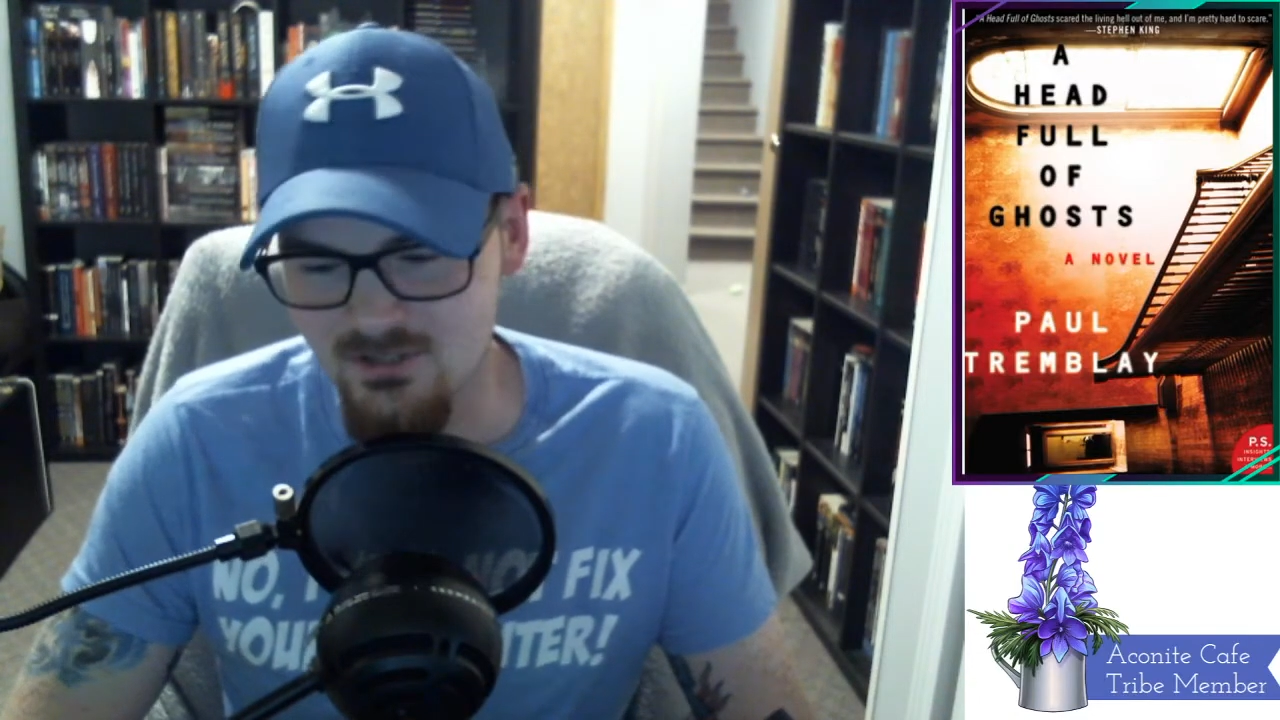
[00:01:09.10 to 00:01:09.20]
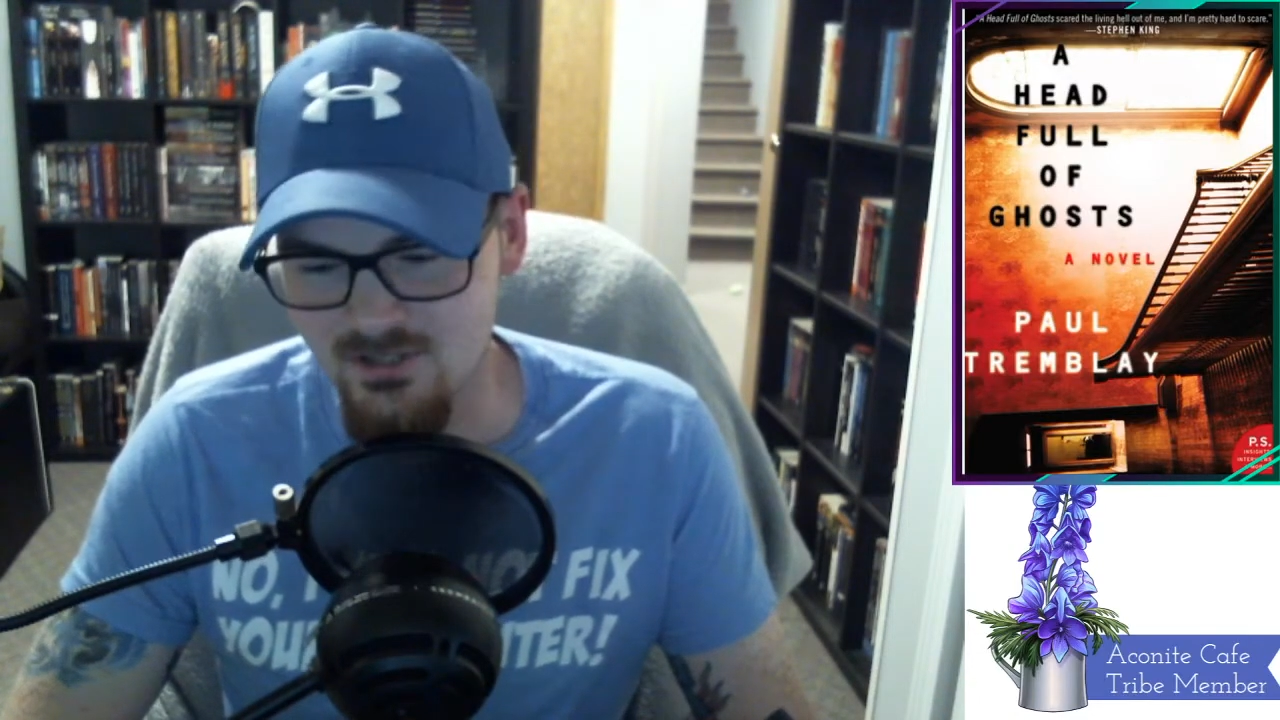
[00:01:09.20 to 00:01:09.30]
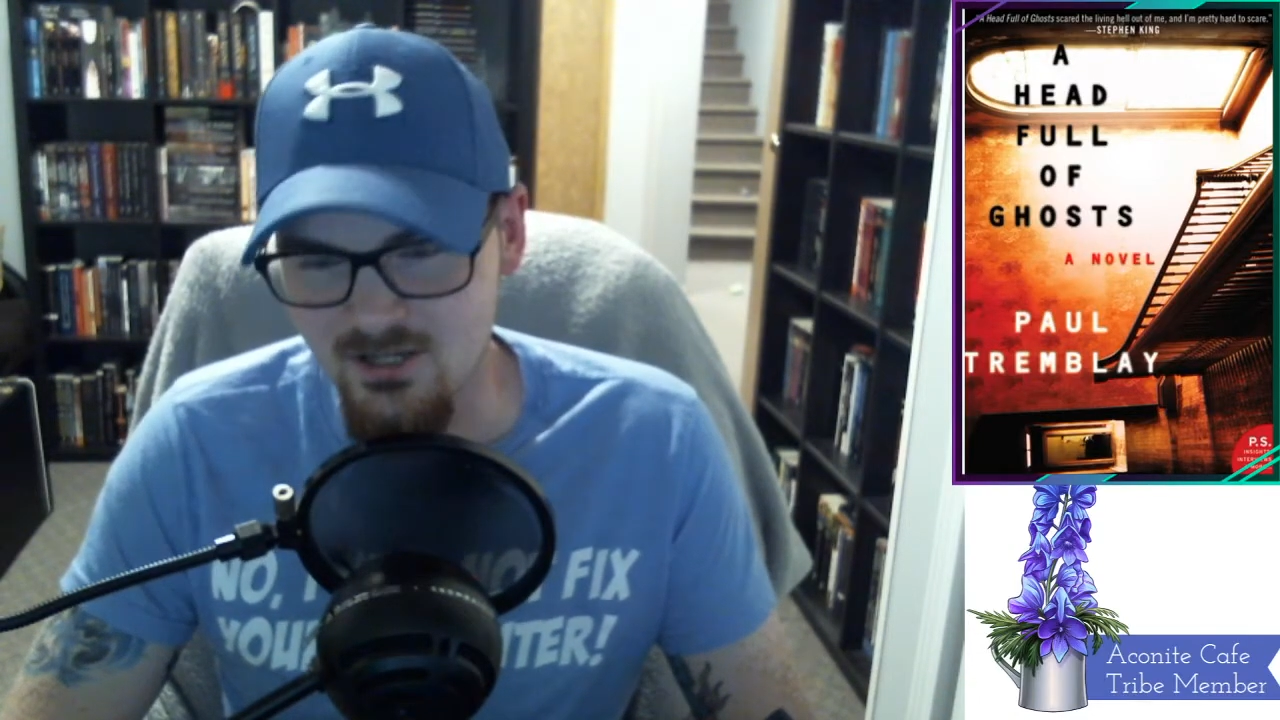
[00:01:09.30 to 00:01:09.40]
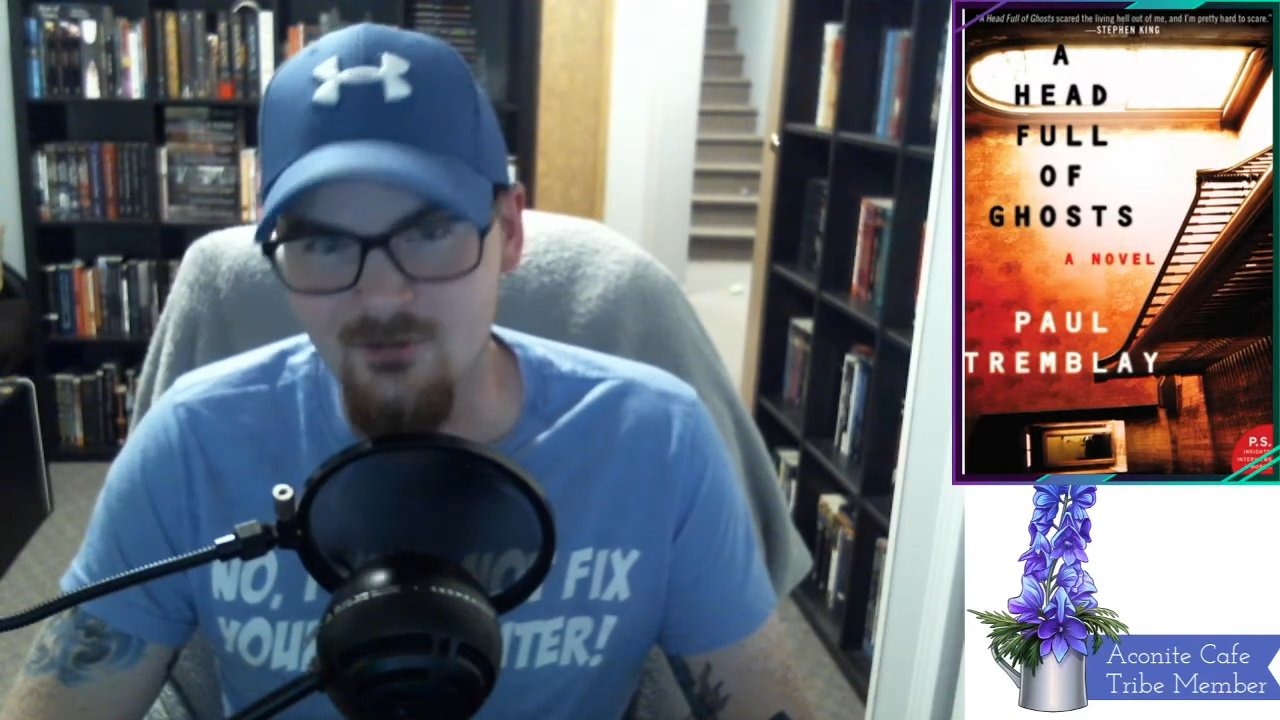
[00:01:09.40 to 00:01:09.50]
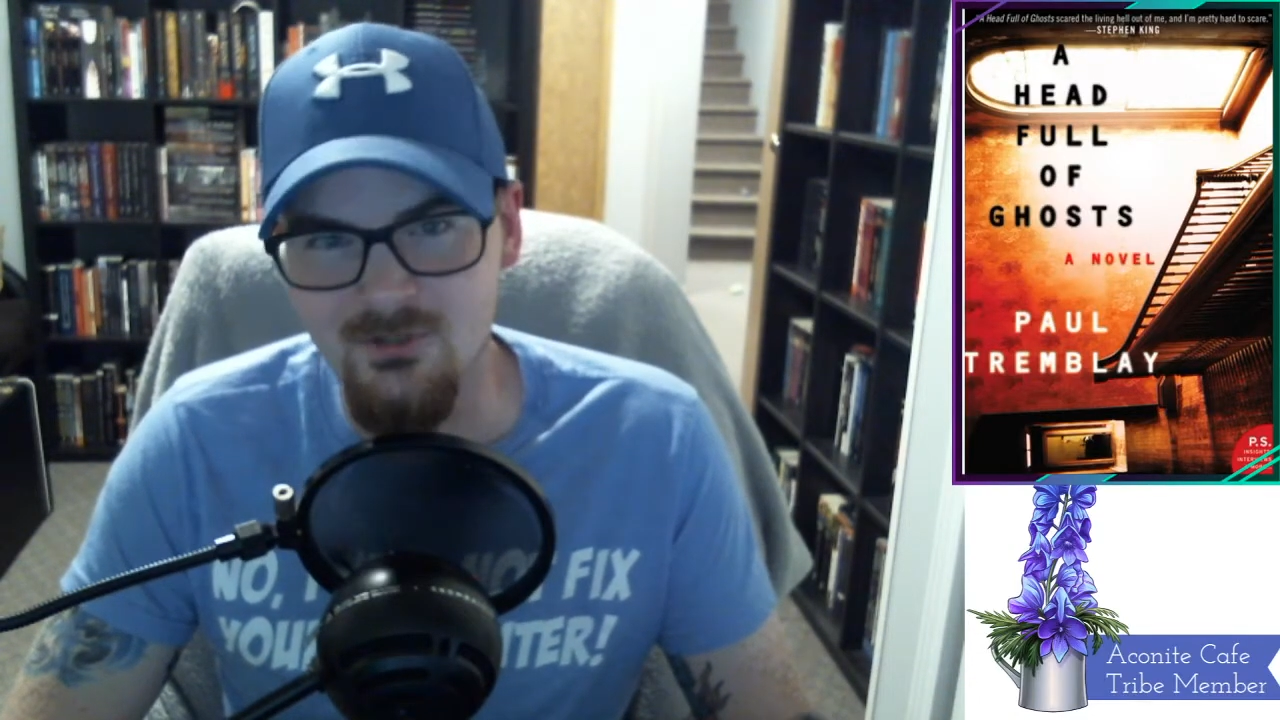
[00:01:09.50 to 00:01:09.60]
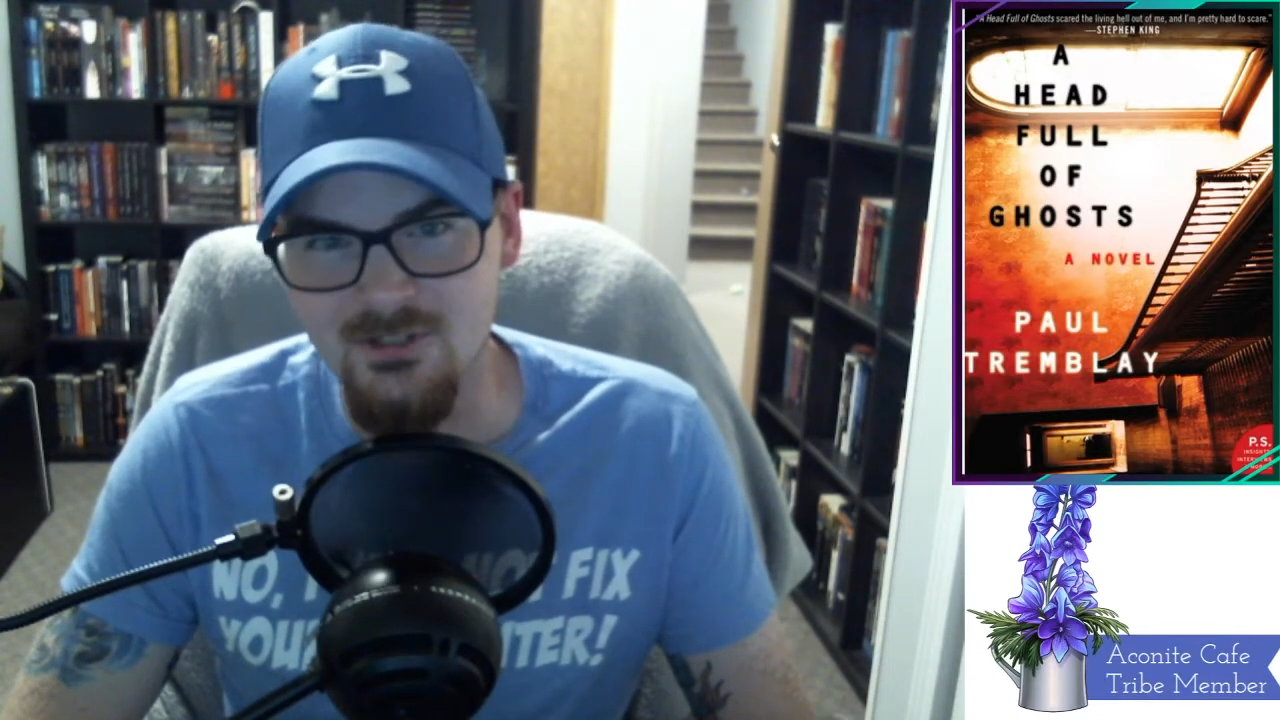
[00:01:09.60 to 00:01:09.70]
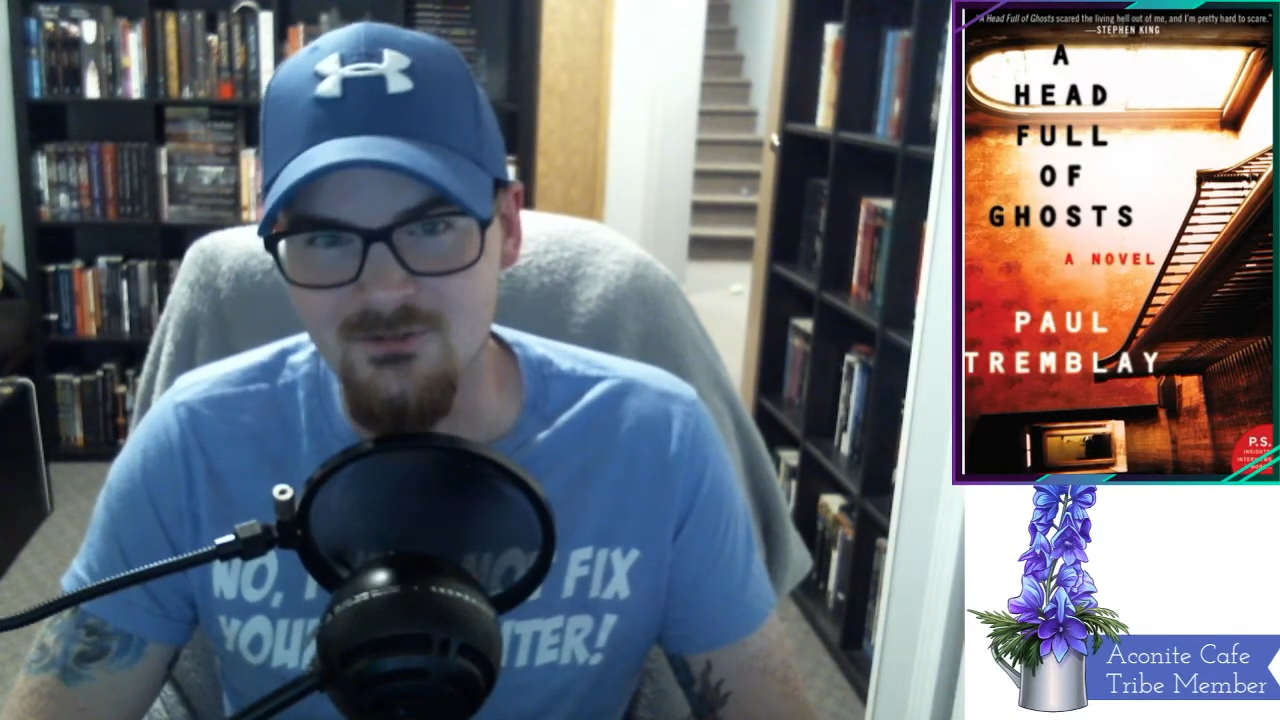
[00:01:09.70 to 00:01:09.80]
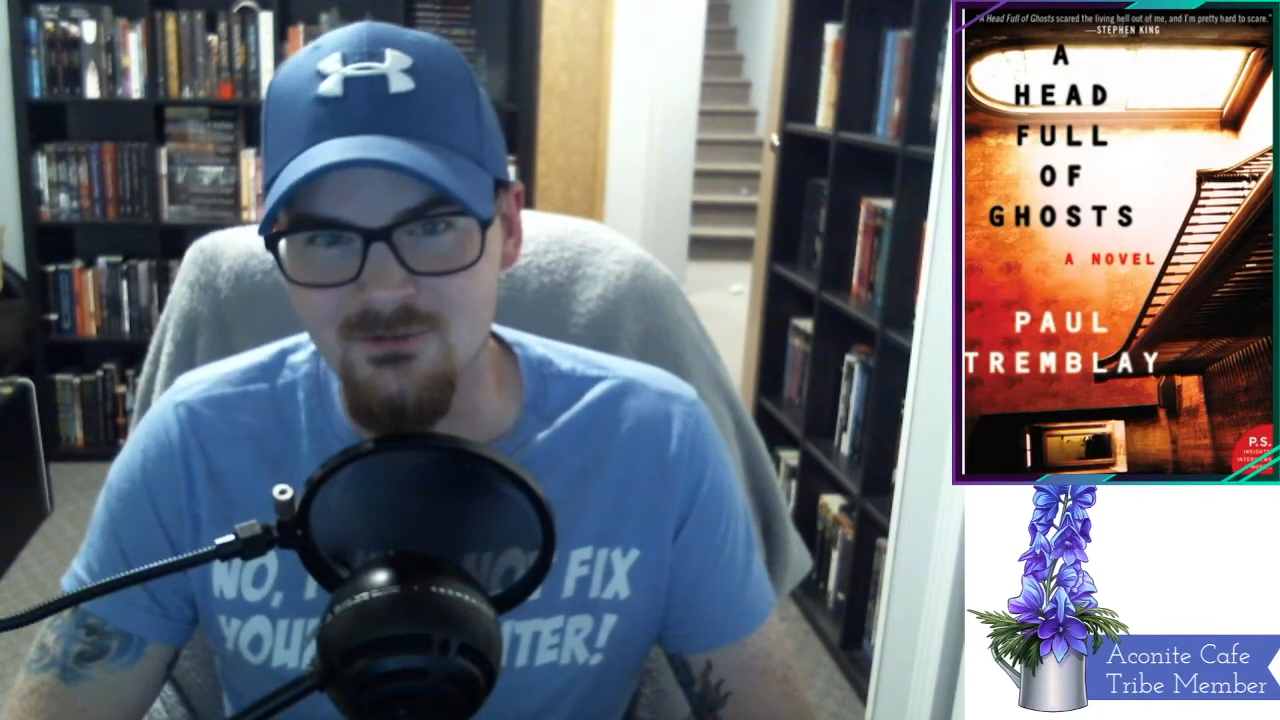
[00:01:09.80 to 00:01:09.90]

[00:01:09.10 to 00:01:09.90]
I don't want to give too